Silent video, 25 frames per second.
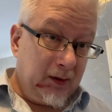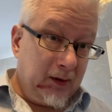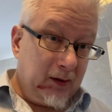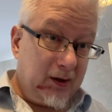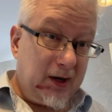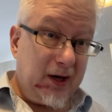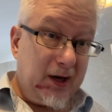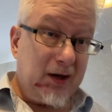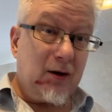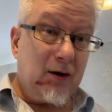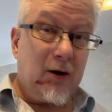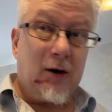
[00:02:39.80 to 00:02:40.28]

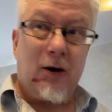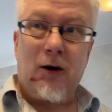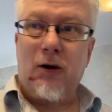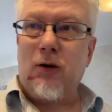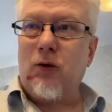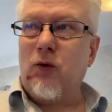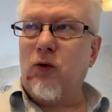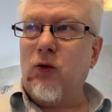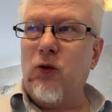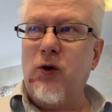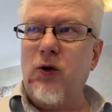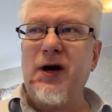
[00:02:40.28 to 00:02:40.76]
they
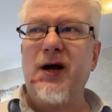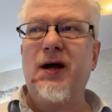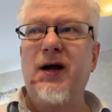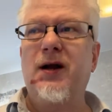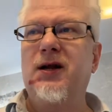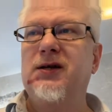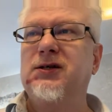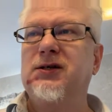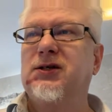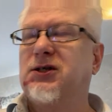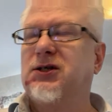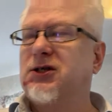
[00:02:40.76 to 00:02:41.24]
are
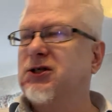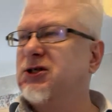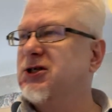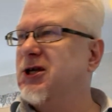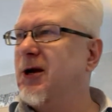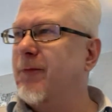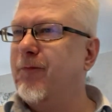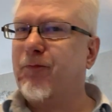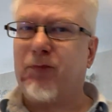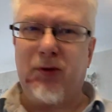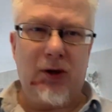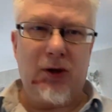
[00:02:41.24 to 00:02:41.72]
really
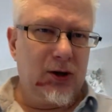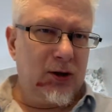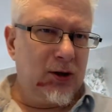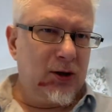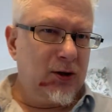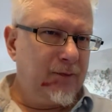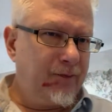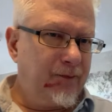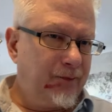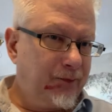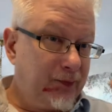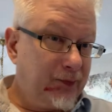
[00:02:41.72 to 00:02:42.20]

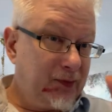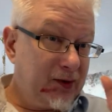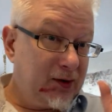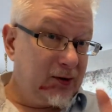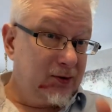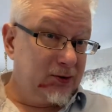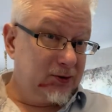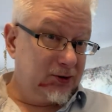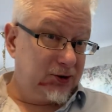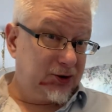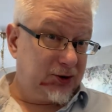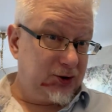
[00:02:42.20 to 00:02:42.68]
simple
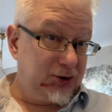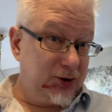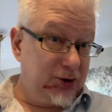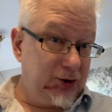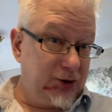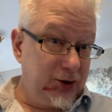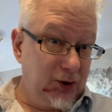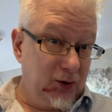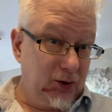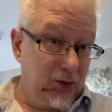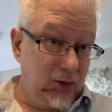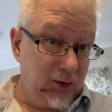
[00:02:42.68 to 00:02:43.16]
to
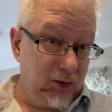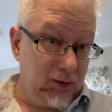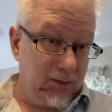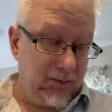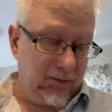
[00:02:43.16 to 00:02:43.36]
do,